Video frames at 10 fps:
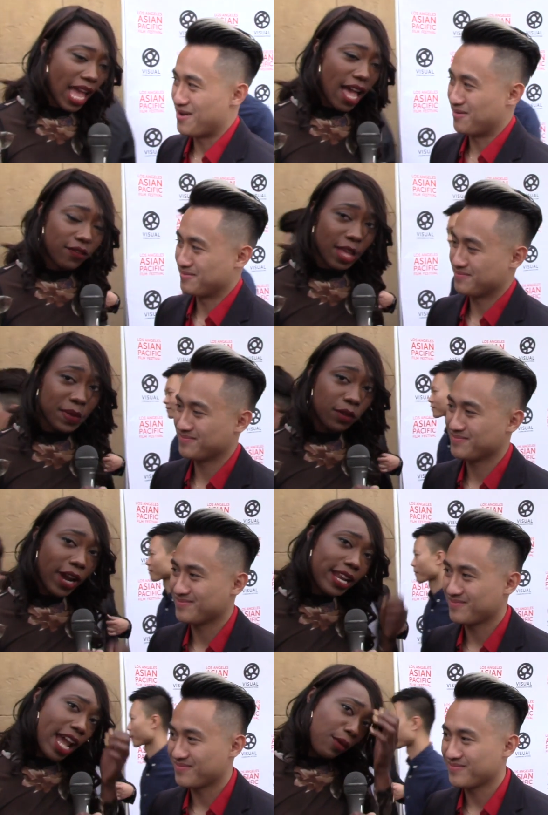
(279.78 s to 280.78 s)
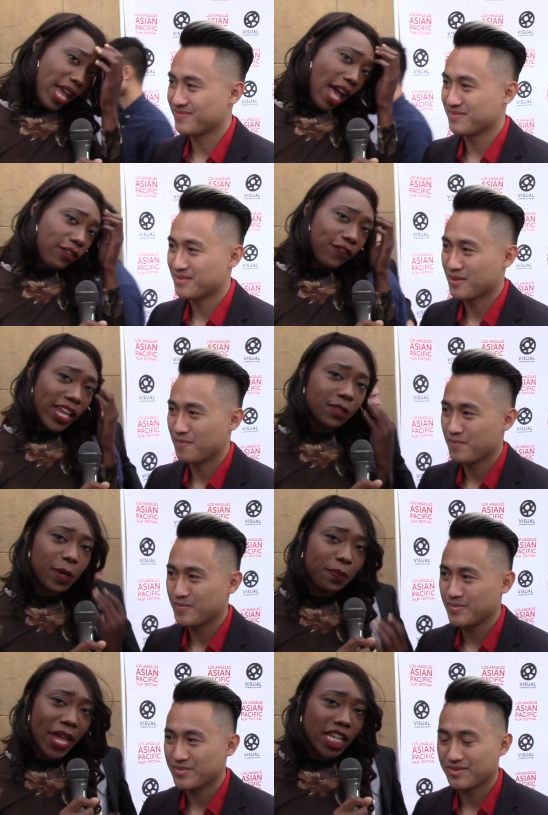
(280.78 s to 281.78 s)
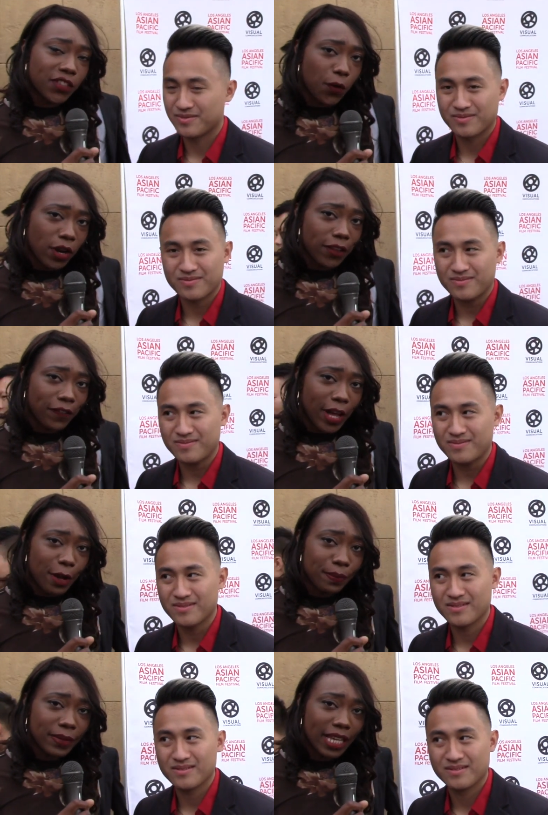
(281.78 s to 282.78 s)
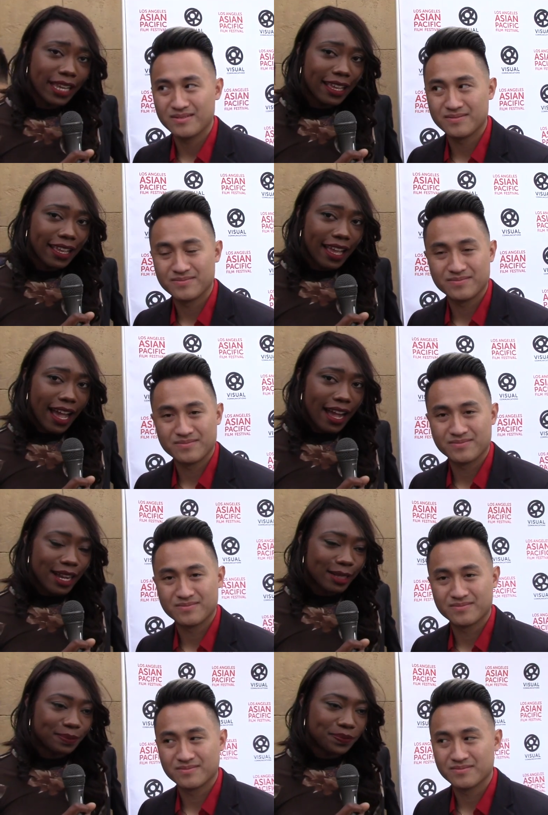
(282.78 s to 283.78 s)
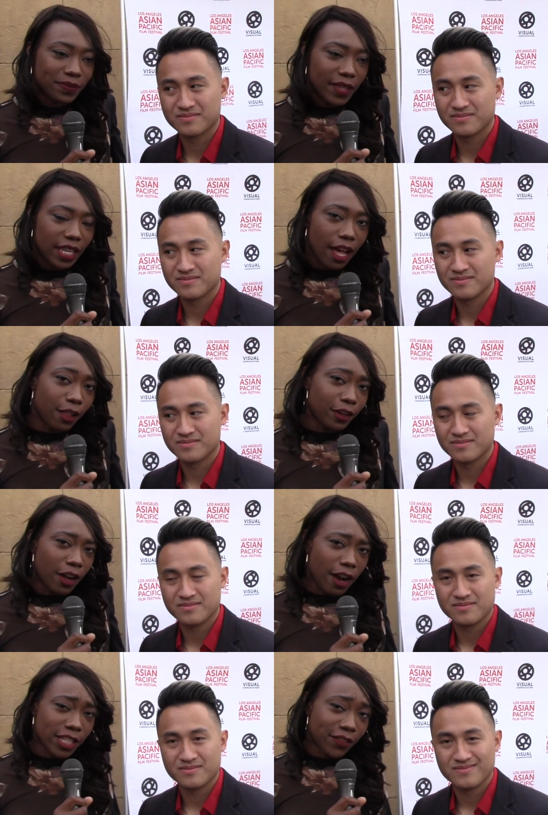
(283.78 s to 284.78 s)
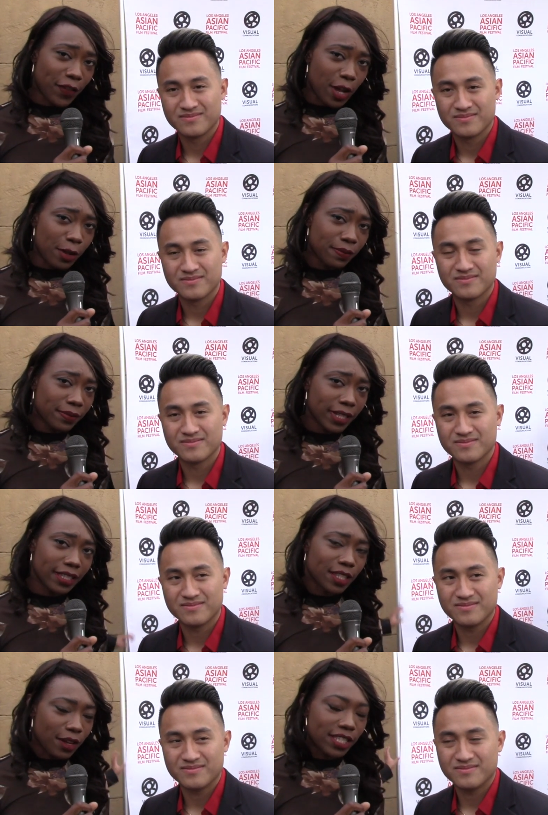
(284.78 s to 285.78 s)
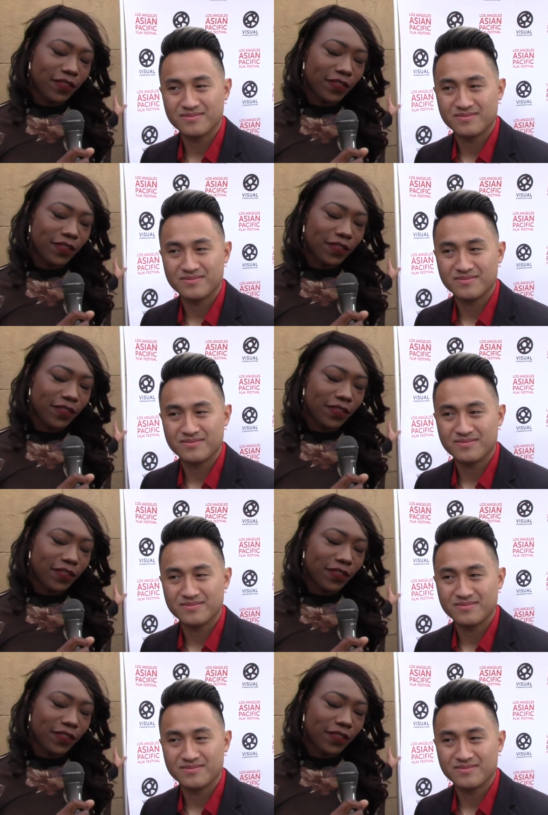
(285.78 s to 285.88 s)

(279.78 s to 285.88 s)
Speaker 1: have. I mean, right now we have a Facebook page for the film. Um, Colored Hearts Film. So it's